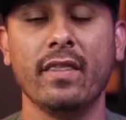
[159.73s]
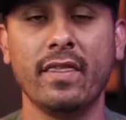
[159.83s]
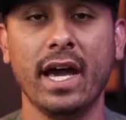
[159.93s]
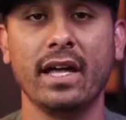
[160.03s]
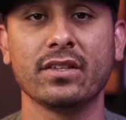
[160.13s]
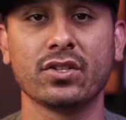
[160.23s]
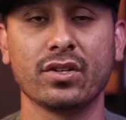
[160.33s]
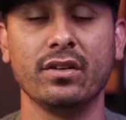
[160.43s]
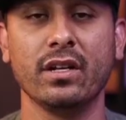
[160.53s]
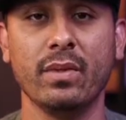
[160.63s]
that
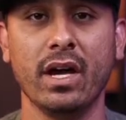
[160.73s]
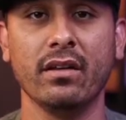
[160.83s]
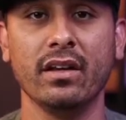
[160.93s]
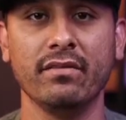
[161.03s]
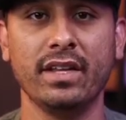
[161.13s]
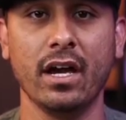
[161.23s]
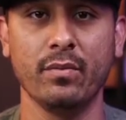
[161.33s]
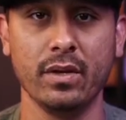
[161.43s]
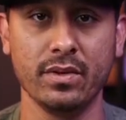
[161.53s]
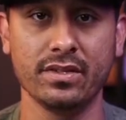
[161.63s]
certain amount of
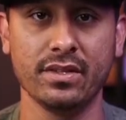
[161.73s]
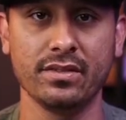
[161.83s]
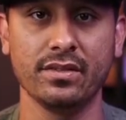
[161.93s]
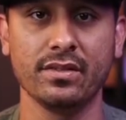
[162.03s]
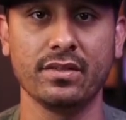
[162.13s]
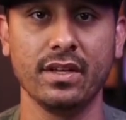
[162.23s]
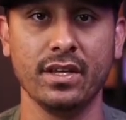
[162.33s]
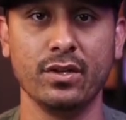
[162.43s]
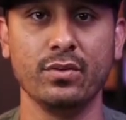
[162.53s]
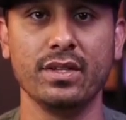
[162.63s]
down payment assistance that
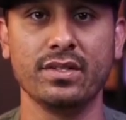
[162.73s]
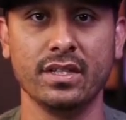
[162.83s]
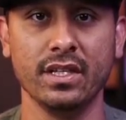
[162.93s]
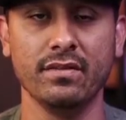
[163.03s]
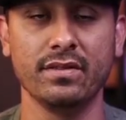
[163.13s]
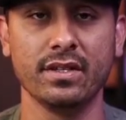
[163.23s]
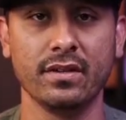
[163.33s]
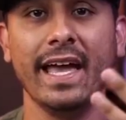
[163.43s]
you received.